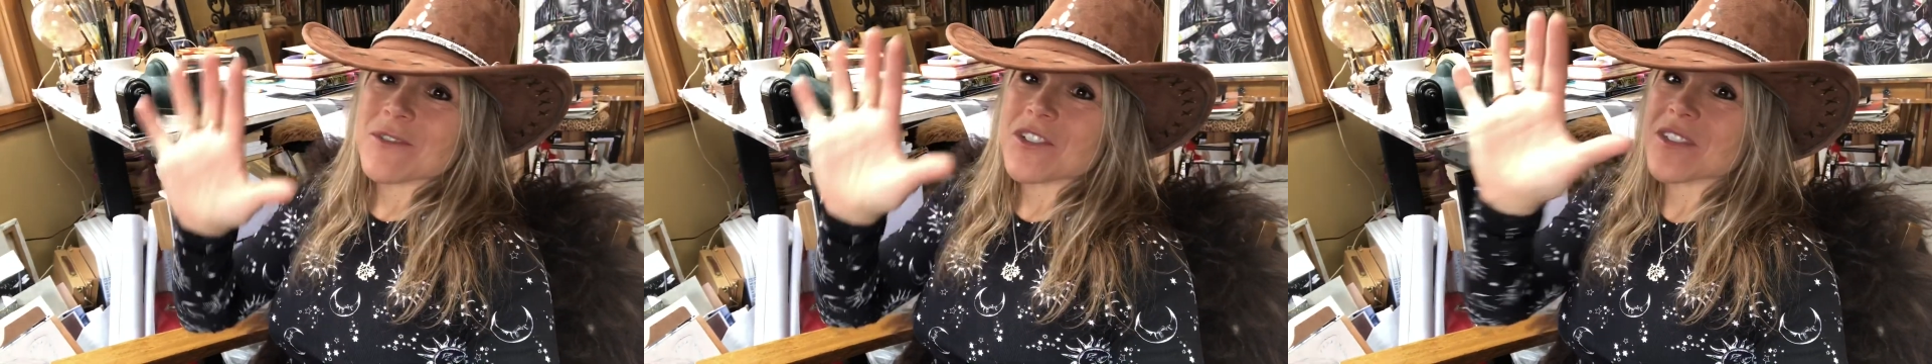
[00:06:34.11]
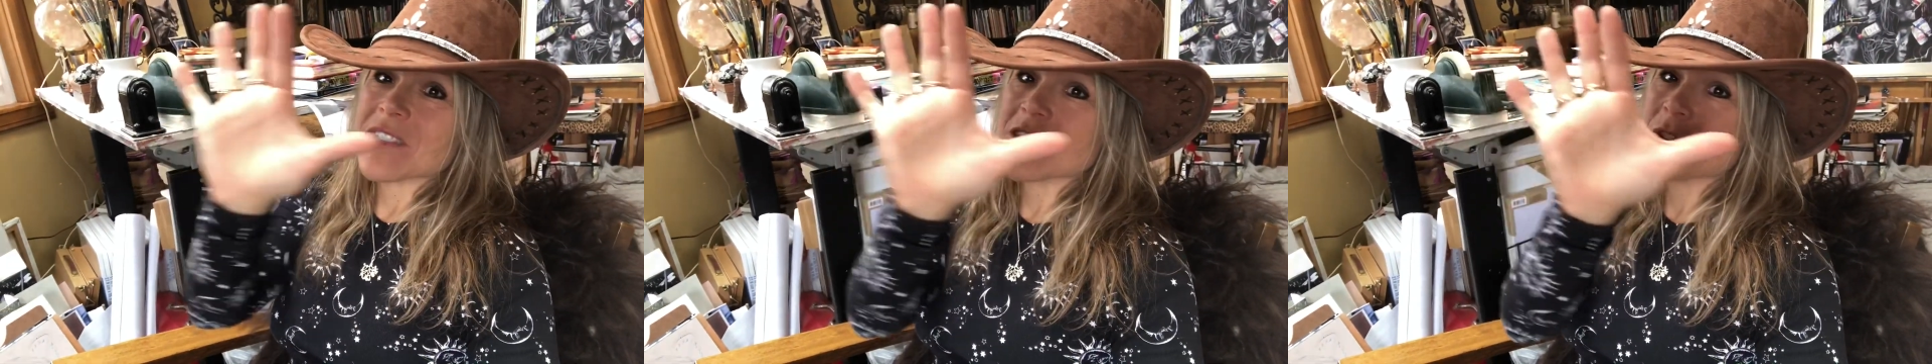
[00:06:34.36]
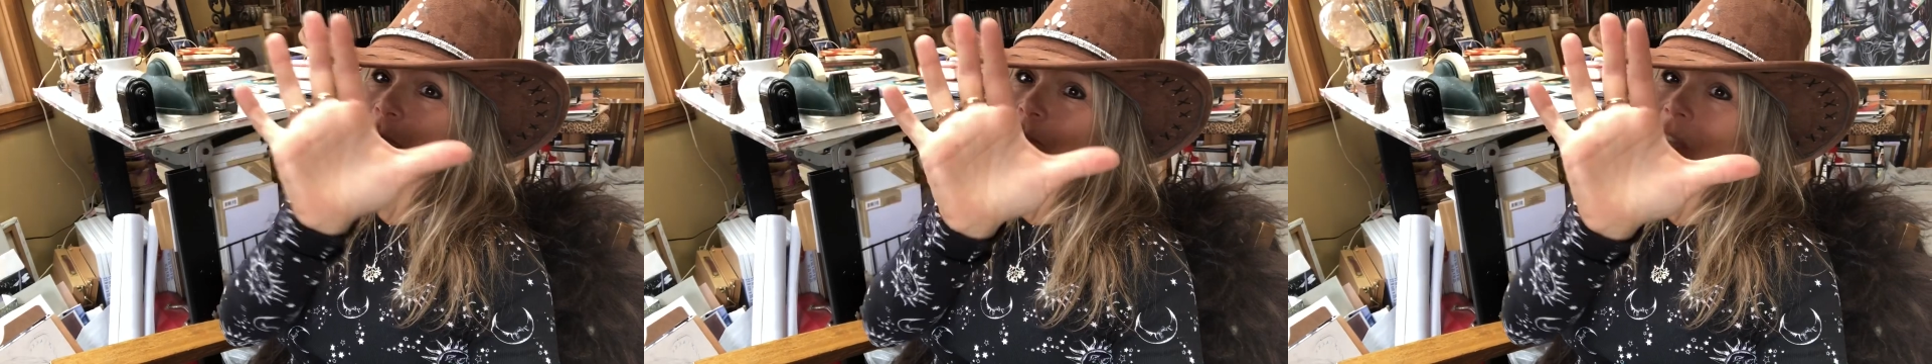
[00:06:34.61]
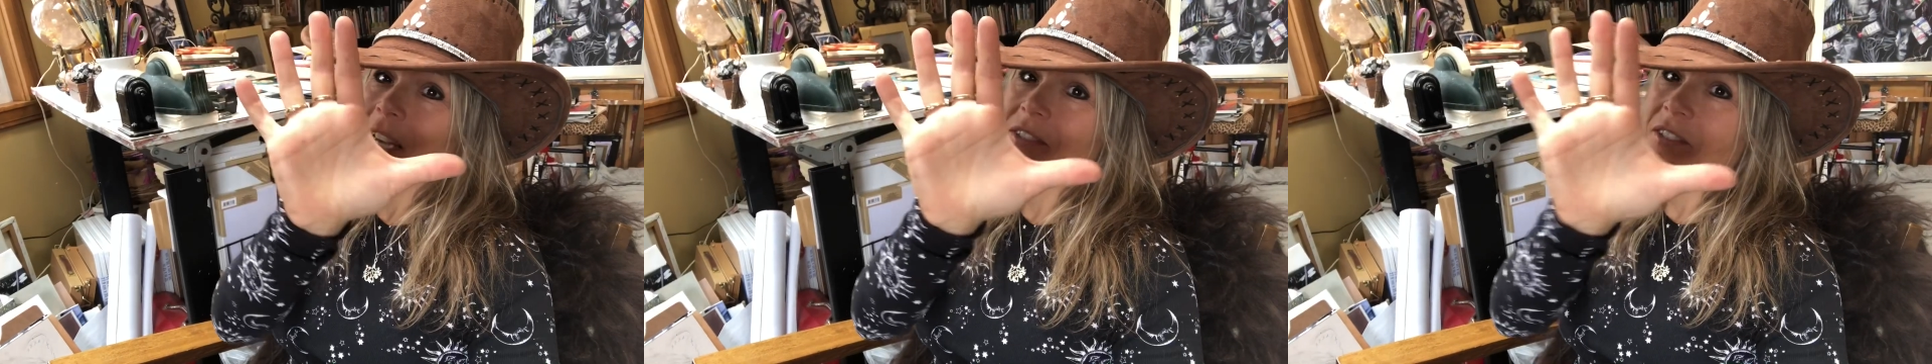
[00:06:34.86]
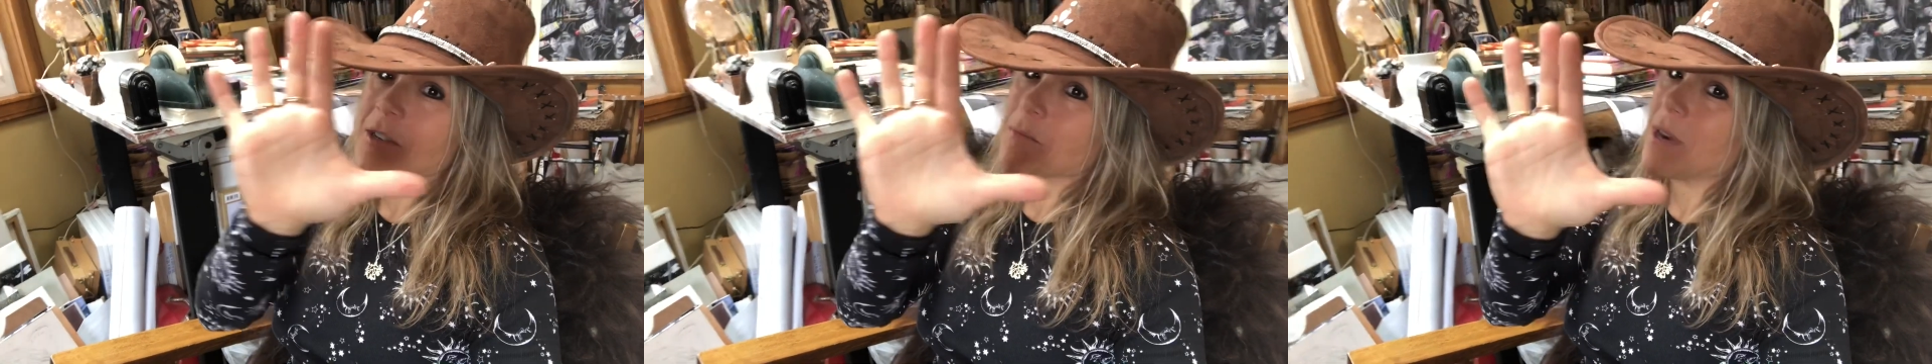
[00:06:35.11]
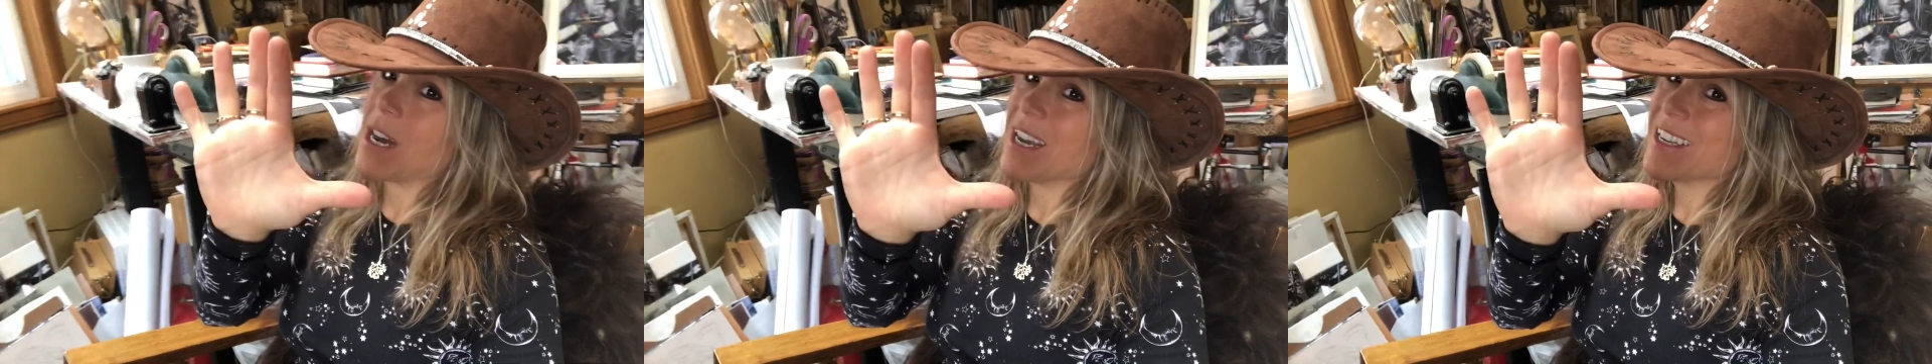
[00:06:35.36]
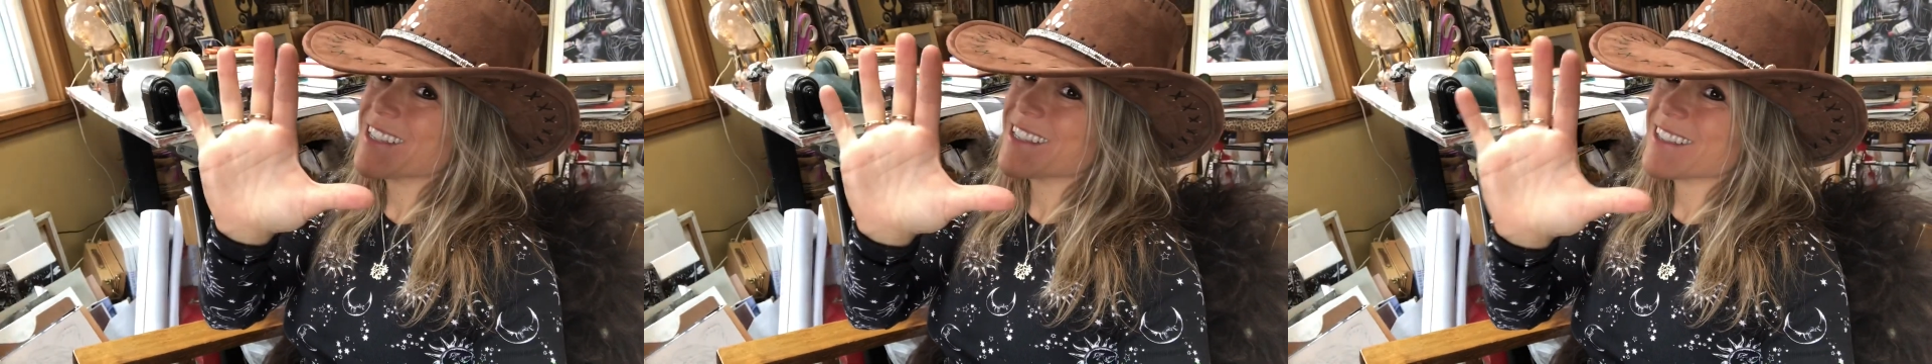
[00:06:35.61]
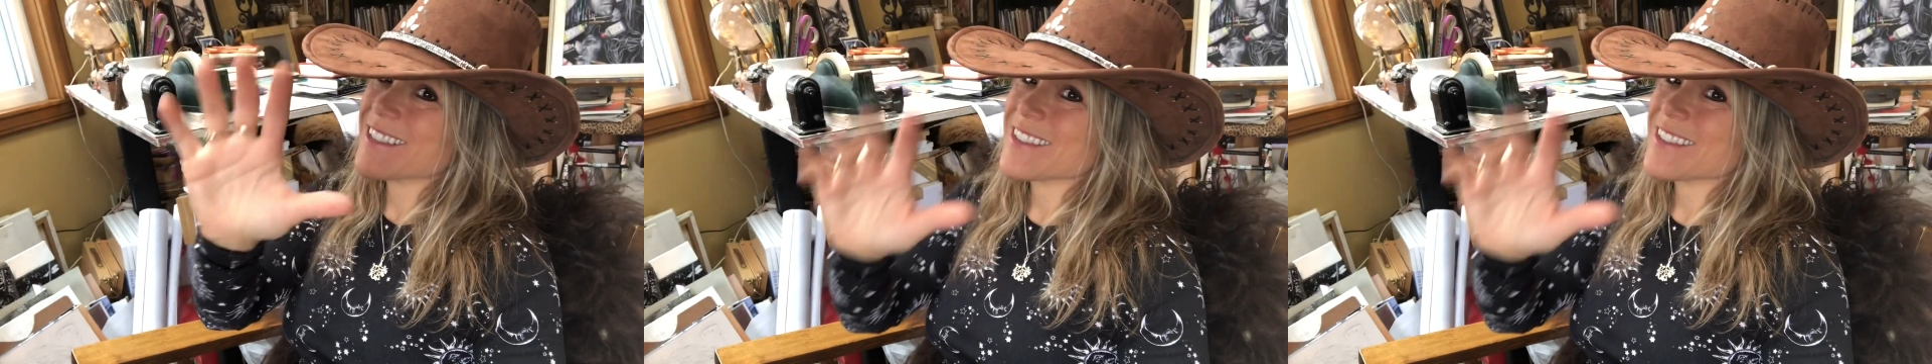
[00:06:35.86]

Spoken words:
which is a little plastic box,